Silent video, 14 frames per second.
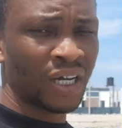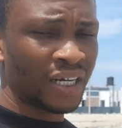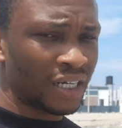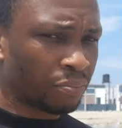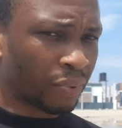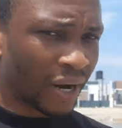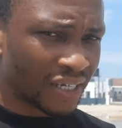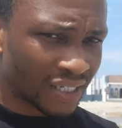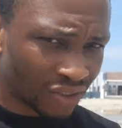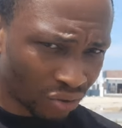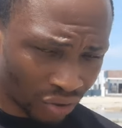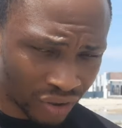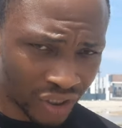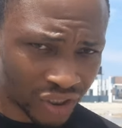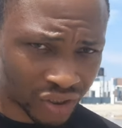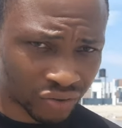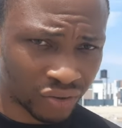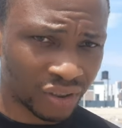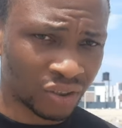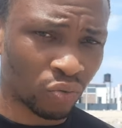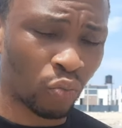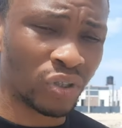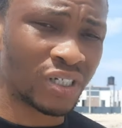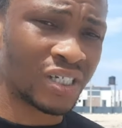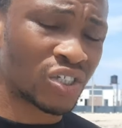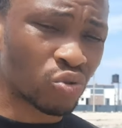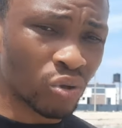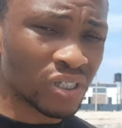The price is on the screen, which
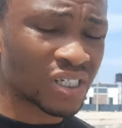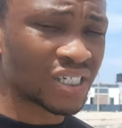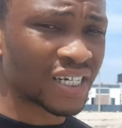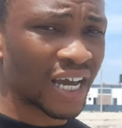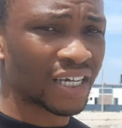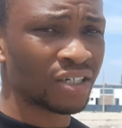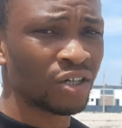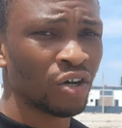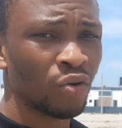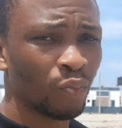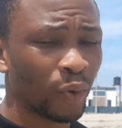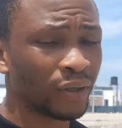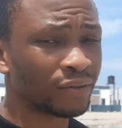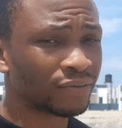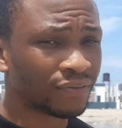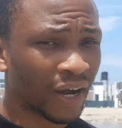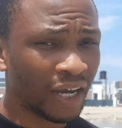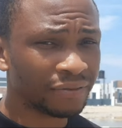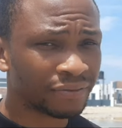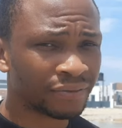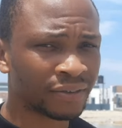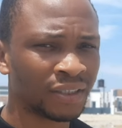is 29.5.